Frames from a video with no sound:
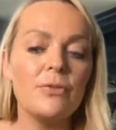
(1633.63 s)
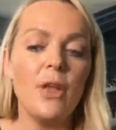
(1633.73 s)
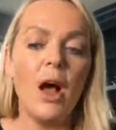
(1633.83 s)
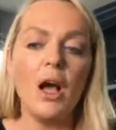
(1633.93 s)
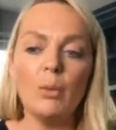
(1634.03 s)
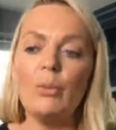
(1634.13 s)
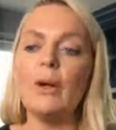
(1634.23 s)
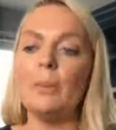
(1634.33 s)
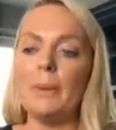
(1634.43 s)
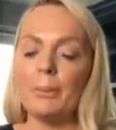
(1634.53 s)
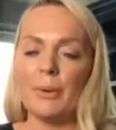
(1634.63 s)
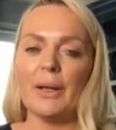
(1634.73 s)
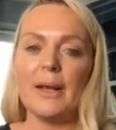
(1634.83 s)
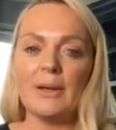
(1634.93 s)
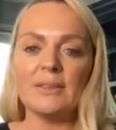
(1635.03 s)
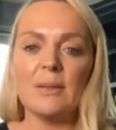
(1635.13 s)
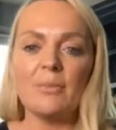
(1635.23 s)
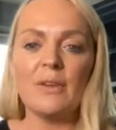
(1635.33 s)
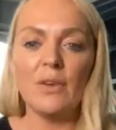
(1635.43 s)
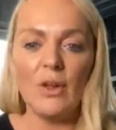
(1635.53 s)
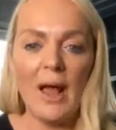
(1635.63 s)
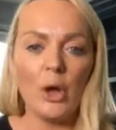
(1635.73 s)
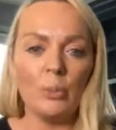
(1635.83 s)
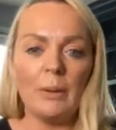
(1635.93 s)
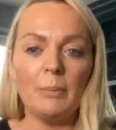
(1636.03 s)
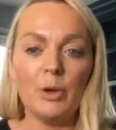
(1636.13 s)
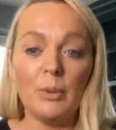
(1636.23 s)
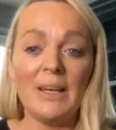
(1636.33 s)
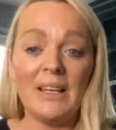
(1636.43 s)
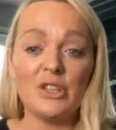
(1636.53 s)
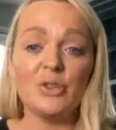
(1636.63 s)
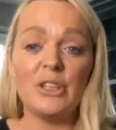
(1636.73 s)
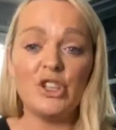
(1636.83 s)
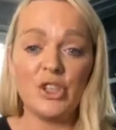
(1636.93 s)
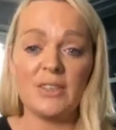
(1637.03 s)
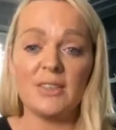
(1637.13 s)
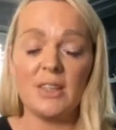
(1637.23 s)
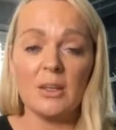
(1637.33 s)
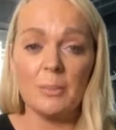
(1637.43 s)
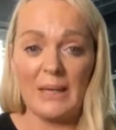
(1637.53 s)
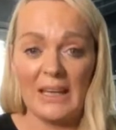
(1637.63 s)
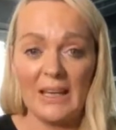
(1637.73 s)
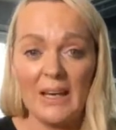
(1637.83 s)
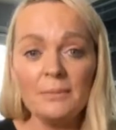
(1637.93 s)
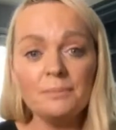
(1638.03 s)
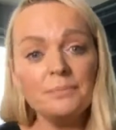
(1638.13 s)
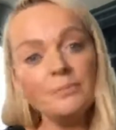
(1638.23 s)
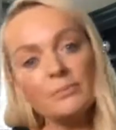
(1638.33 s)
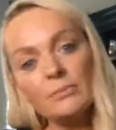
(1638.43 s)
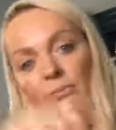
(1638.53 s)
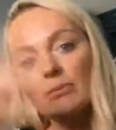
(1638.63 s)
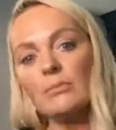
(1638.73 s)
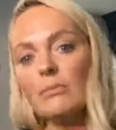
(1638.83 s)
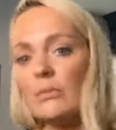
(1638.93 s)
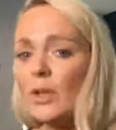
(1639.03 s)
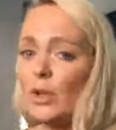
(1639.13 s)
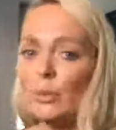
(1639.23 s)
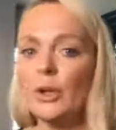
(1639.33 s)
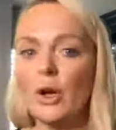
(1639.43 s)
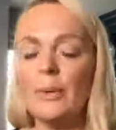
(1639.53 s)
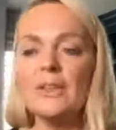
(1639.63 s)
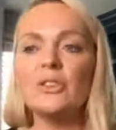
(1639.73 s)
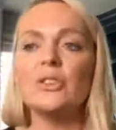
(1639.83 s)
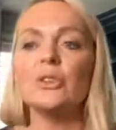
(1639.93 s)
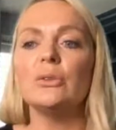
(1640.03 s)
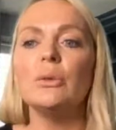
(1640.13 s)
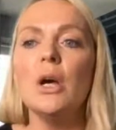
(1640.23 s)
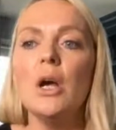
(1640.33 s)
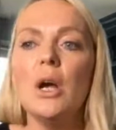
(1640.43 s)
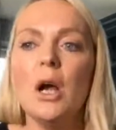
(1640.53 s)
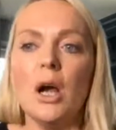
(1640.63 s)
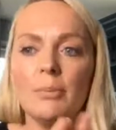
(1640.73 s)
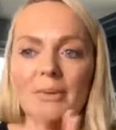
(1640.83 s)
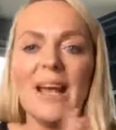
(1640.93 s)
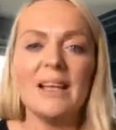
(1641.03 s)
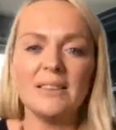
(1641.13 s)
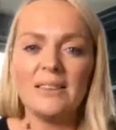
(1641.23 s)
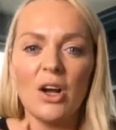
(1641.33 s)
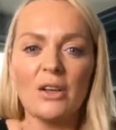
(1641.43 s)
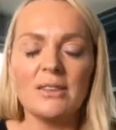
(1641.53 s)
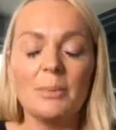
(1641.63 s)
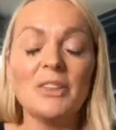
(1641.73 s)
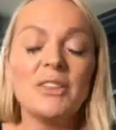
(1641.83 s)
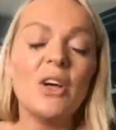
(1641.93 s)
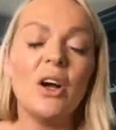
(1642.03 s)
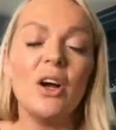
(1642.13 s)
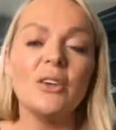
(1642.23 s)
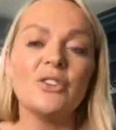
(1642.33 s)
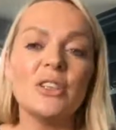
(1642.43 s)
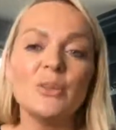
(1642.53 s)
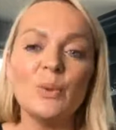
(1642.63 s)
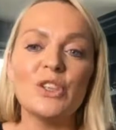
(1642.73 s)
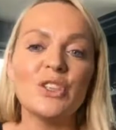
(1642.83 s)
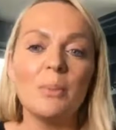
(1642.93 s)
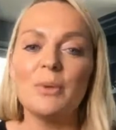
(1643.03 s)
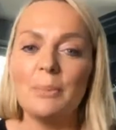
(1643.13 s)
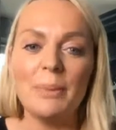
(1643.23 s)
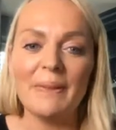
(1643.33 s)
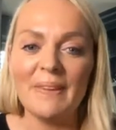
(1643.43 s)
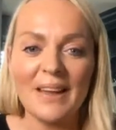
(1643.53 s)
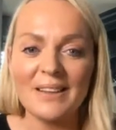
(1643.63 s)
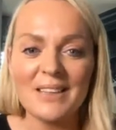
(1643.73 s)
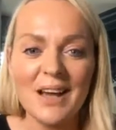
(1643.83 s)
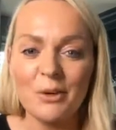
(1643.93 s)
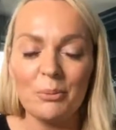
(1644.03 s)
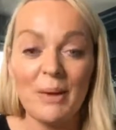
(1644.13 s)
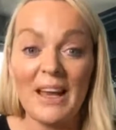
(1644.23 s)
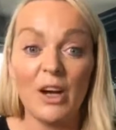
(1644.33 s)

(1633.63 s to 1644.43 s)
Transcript: I will be bringing out something that will help people who are literally just at the beginning, who are going to get started, because I just wish someone had been there to help me.